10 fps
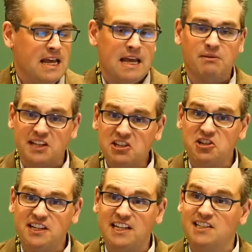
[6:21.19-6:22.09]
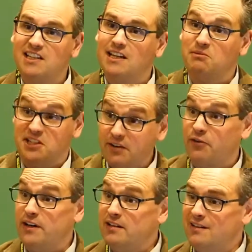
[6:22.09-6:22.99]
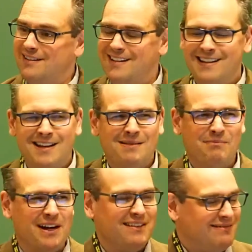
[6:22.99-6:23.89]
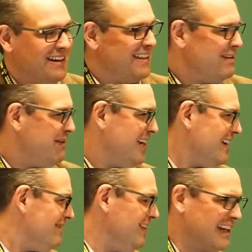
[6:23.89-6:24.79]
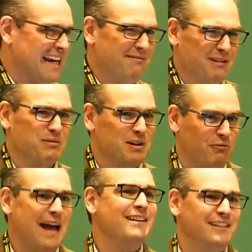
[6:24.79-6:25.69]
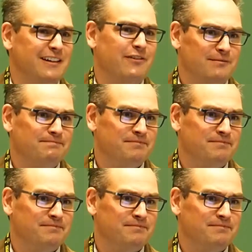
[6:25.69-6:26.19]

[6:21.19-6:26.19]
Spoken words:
And what's interesting is it was different, but I think we got to look at, well, was it radically different?